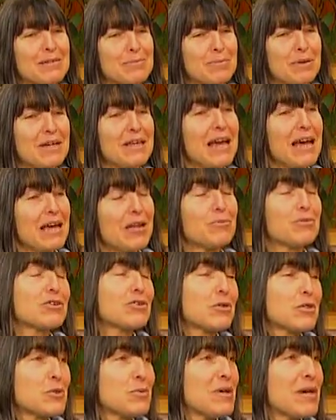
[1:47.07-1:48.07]
But yeah, of
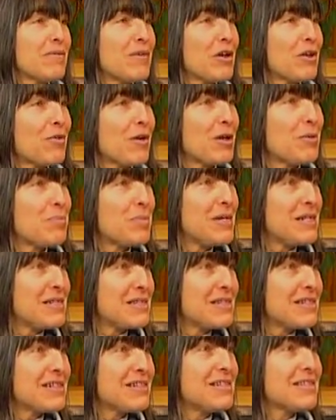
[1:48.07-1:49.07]
course we have our great
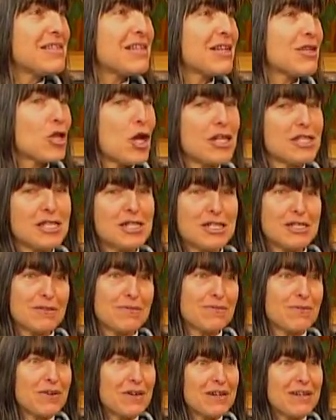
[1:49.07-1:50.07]
pizzas and lots of
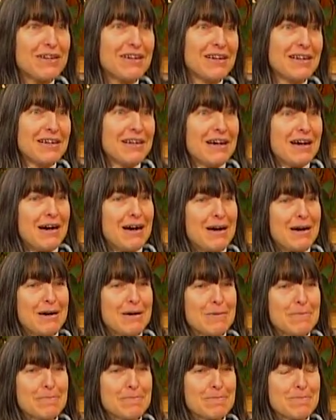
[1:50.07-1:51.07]
different
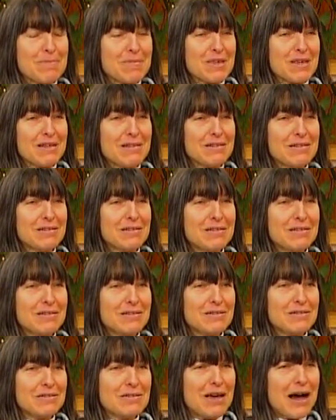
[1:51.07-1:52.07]

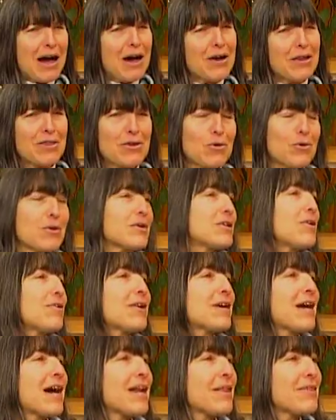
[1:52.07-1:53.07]
out of the ordinary
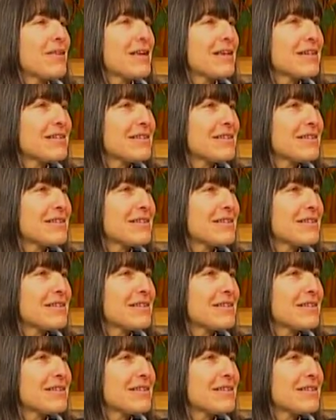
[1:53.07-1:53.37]
kind of things.